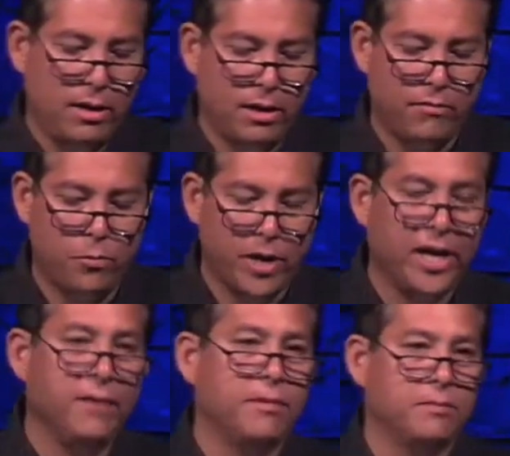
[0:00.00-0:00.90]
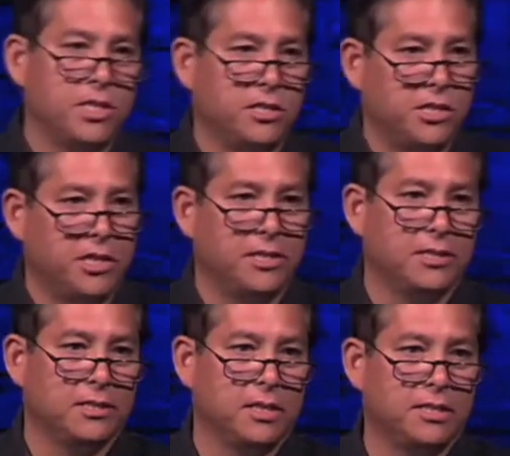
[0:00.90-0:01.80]
of bringing them to
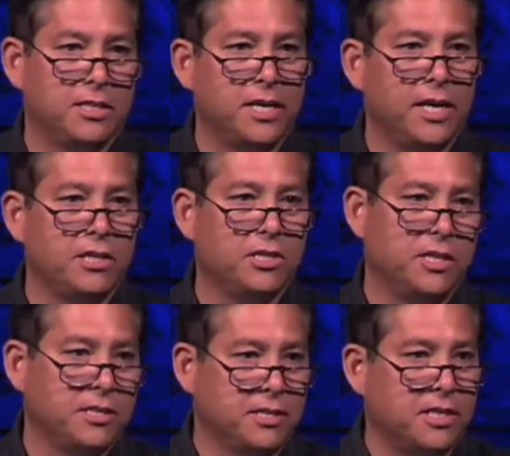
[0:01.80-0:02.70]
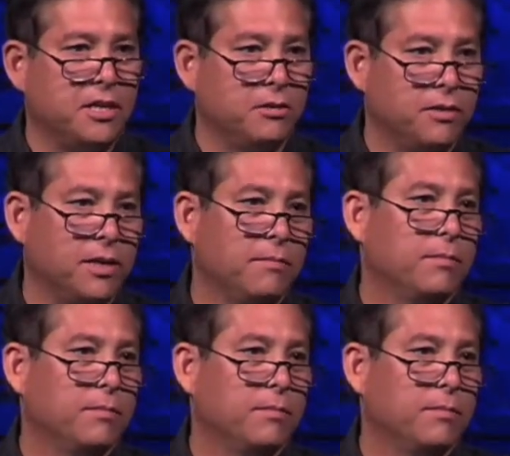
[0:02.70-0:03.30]
Jesus and seeing Jesus heal them.